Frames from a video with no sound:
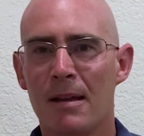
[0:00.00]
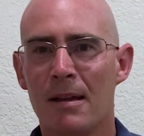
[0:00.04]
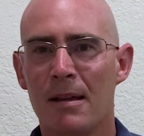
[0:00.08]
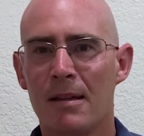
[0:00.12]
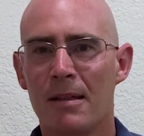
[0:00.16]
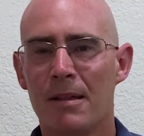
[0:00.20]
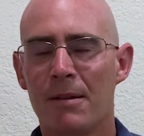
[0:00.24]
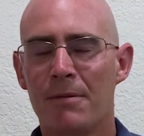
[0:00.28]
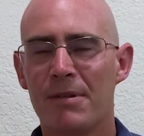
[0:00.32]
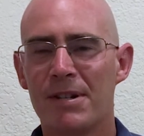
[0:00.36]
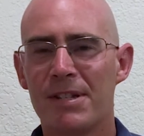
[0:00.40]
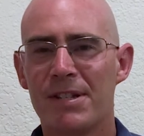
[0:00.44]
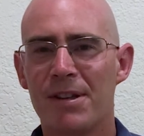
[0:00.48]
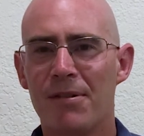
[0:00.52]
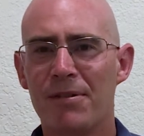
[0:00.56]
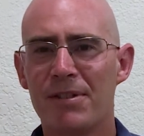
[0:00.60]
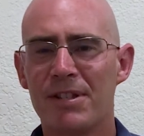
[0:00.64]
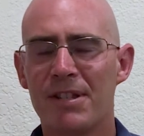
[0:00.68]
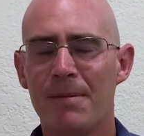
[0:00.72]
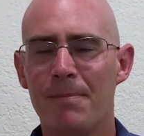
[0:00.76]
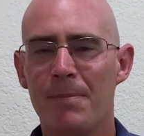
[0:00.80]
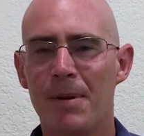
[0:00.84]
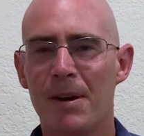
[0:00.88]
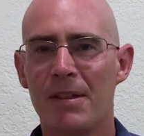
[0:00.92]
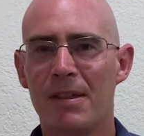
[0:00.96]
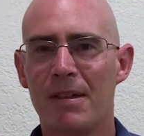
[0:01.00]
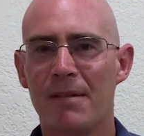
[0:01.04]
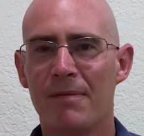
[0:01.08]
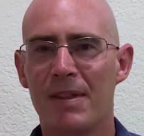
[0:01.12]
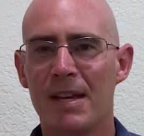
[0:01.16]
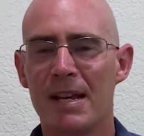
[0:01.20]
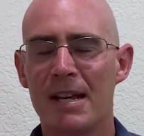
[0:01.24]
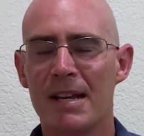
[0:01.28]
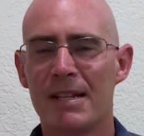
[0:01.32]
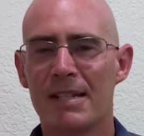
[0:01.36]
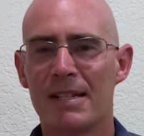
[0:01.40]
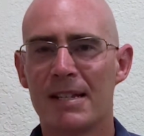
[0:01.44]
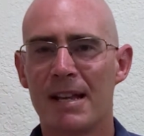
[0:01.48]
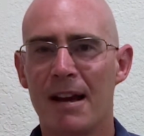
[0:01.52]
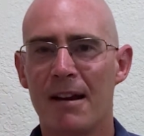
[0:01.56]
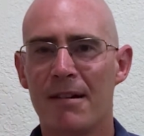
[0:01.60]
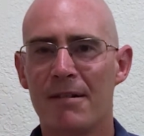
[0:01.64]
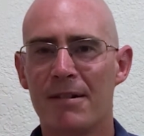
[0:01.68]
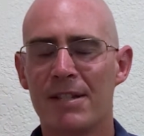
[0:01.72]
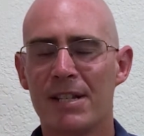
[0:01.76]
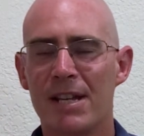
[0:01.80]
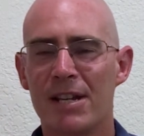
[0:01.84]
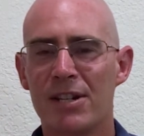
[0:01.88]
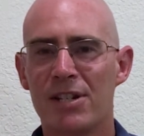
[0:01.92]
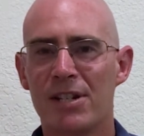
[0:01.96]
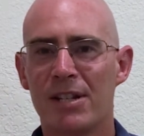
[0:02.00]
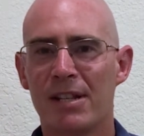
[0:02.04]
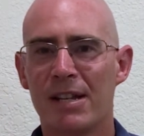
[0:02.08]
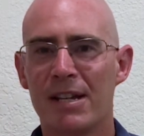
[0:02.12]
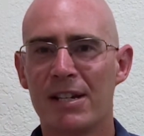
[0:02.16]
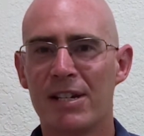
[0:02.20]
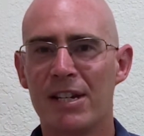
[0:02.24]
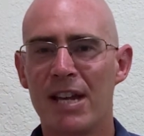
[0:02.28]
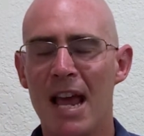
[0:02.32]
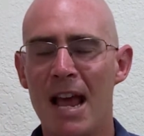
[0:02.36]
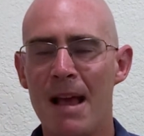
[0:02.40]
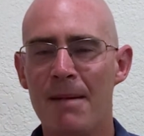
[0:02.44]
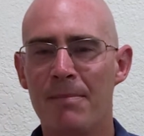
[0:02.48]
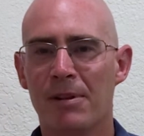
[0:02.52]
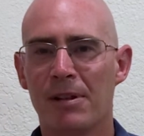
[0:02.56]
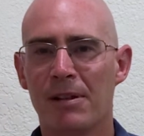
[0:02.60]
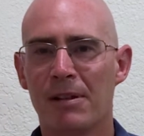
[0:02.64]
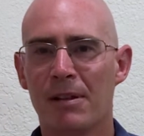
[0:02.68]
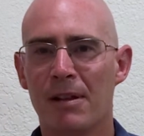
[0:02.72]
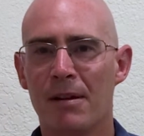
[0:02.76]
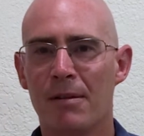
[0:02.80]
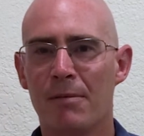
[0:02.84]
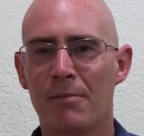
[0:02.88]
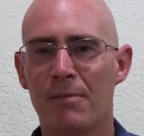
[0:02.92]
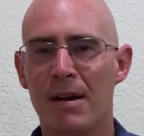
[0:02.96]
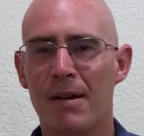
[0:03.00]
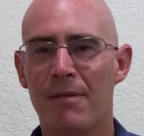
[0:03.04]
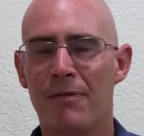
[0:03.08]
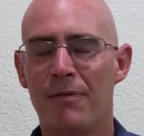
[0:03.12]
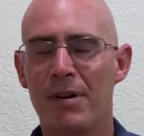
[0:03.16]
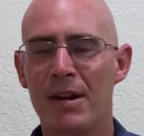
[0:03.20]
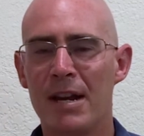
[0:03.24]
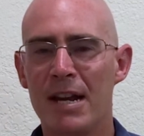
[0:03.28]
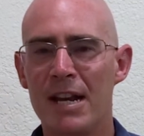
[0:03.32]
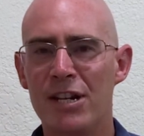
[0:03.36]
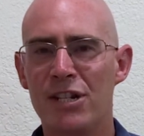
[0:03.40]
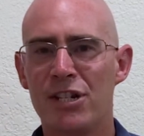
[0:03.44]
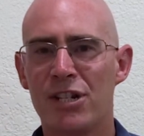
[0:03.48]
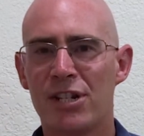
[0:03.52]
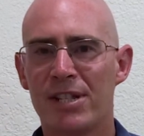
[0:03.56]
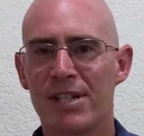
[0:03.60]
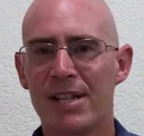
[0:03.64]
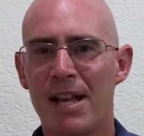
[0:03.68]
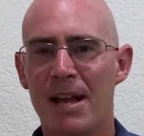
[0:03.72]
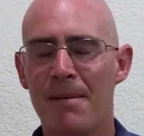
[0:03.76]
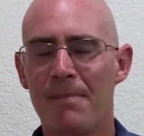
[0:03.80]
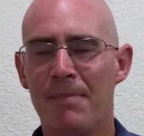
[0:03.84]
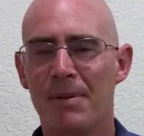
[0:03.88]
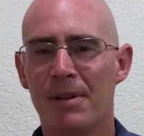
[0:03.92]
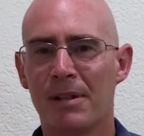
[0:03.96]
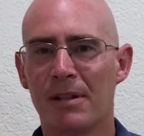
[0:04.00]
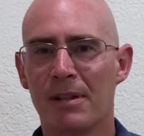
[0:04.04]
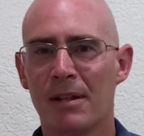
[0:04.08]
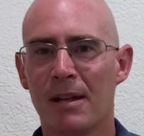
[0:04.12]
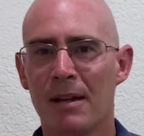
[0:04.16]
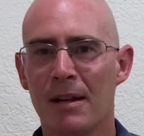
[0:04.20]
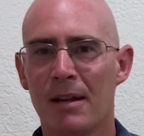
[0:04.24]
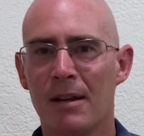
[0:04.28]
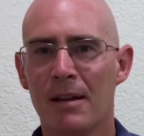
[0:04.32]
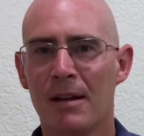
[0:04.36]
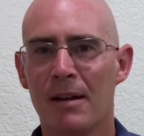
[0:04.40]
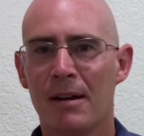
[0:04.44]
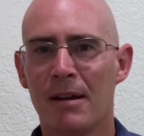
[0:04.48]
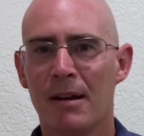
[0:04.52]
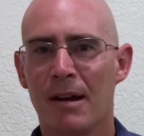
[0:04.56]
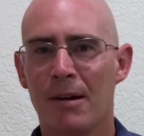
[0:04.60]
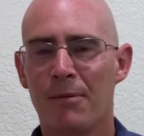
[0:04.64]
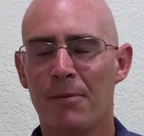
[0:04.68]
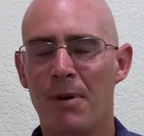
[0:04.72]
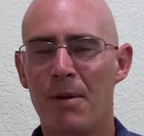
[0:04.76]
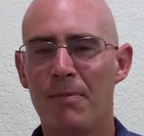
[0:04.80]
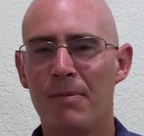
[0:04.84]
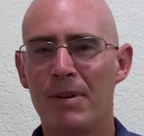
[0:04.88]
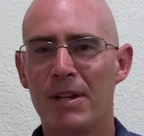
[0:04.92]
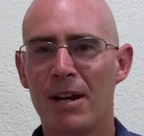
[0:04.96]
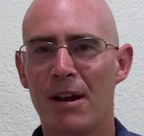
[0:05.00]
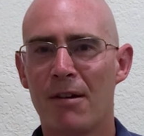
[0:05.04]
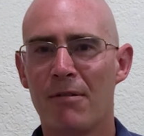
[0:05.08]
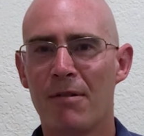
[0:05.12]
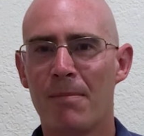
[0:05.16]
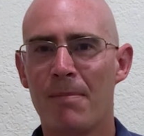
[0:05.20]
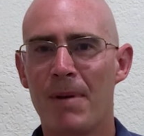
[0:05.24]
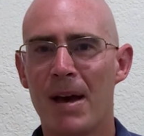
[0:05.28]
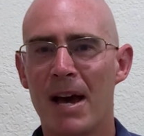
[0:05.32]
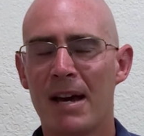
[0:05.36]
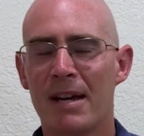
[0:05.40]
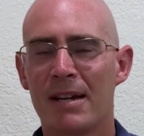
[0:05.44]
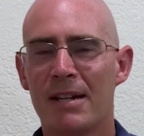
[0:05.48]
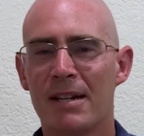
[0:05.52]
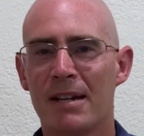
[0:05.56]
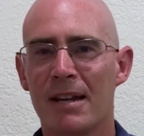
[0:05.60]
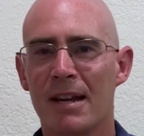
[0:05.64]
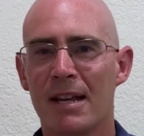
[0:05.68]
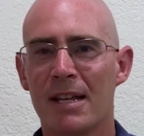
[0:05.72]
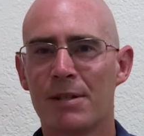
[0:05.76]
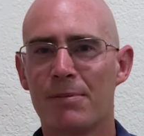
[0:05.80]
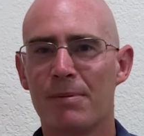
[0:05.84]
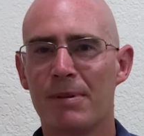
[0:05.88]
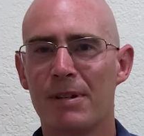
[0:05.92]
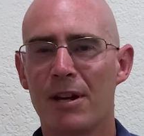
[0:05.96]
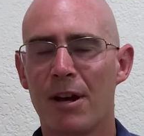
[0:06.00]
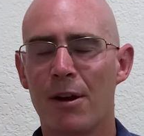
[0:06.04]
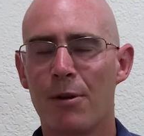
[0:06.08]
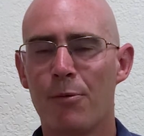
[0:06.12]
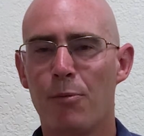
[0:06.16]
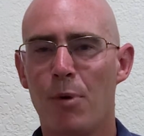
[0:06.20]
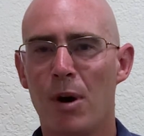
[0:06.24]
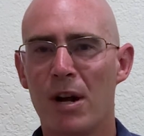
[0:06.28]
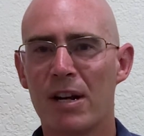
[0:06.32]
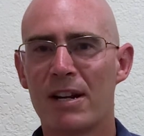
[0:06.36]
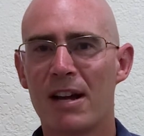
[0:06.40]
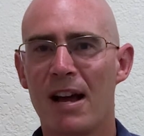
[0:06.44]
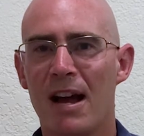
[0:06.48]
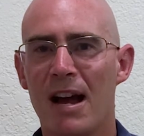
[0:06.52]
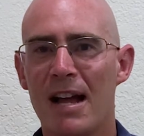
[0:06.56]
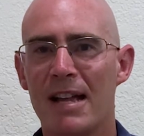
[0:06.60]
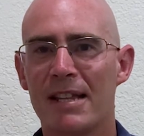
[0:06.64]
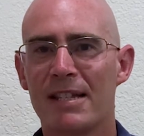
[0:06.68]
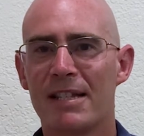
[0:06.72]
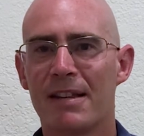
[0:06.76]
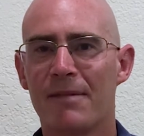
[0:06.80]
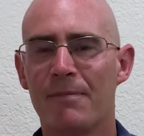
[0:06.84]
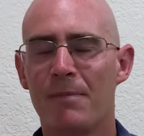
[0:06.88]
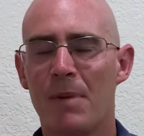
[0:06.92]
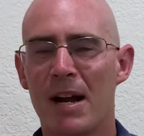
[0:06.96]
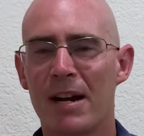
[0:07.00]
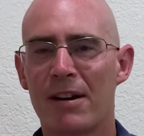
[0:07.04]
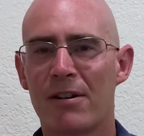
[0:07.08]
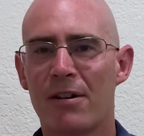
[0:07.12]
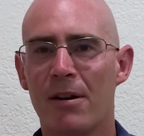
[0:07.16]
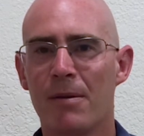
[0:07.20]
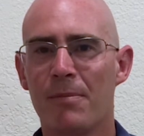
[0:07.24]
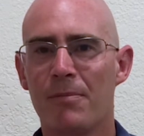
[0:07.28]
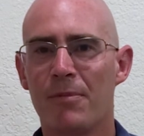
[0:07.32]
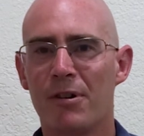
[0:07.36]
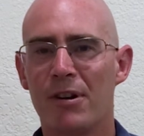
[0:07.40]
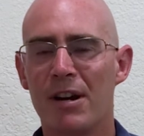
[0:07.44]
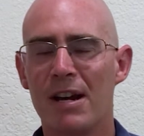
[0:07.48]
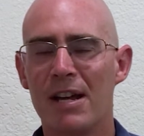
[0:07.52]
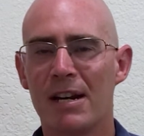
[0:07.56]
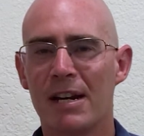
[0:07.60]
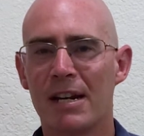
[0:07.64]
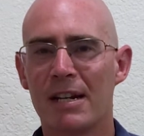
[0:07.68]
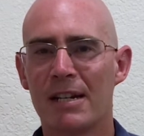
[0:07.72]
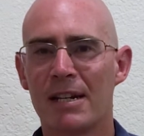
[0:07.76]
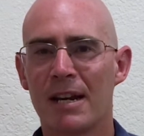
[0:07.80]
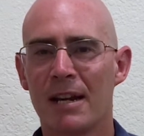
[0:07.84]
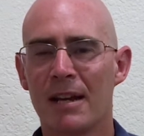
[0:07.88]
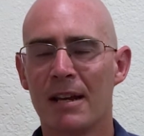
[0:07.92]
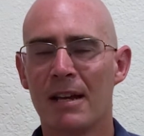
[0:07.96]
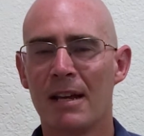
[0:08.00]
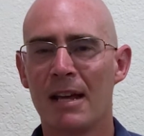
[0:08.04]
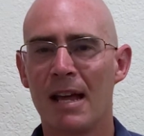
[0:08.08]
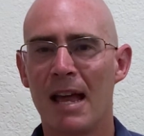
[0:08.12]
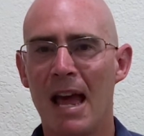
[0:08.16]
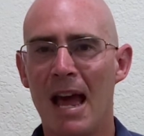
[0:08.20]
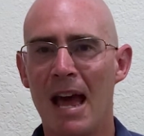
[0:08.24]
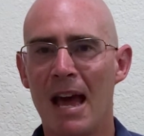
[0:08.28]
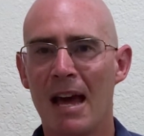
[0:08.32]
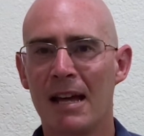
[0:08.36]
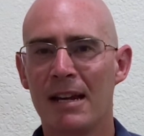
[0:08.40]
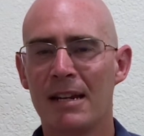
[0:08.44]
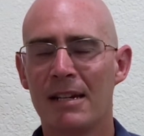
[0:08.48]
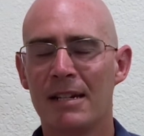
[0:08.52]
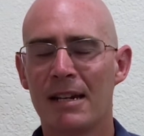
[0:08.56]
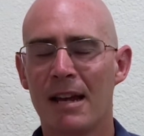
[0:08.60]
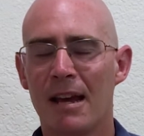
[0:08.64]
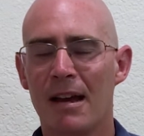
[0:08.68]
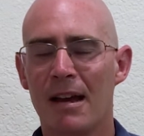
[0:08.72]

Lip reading: The results of both of these are essentially a table where for each sample, what we know about is we know what kinds of microbe were in it and